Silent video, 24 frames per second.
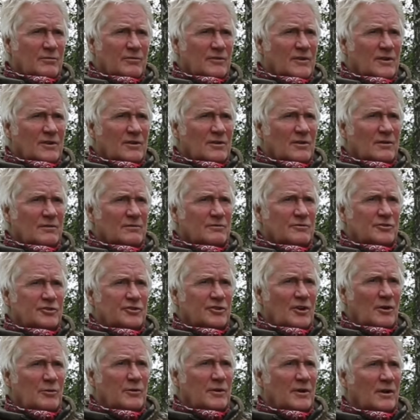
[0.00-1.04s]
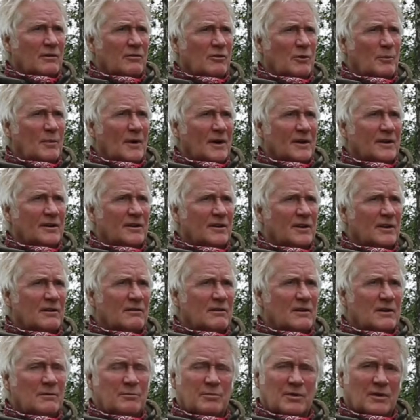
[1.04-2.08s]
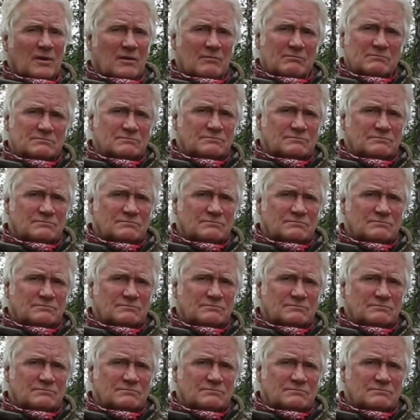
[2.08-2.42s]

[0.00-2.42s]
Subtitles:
They're not showing over the baited area, but